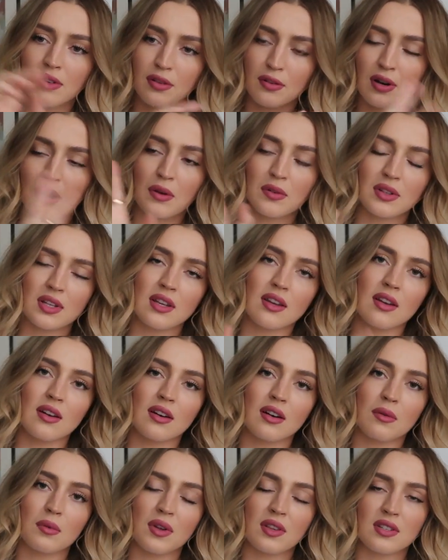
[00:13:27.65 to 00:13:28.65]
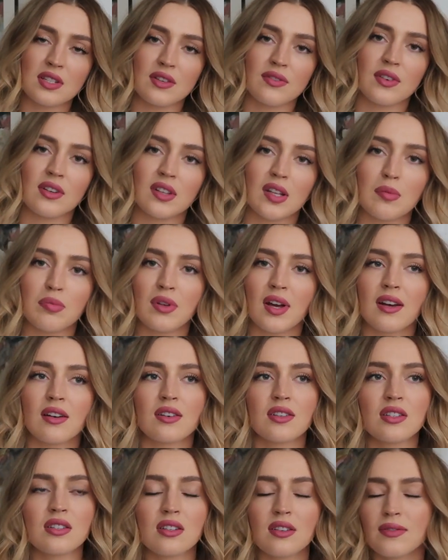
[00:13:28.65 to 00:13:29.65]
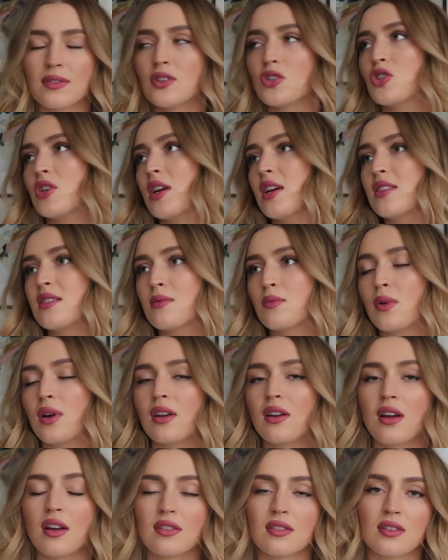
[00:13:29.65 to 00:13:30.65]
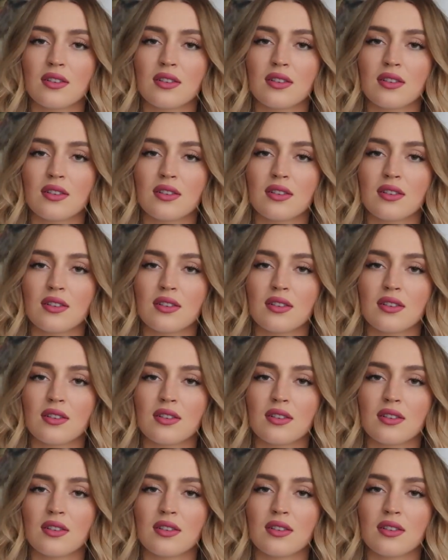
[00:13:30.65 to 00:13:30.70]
throughout the year with different lip liners and different shades and whatnot,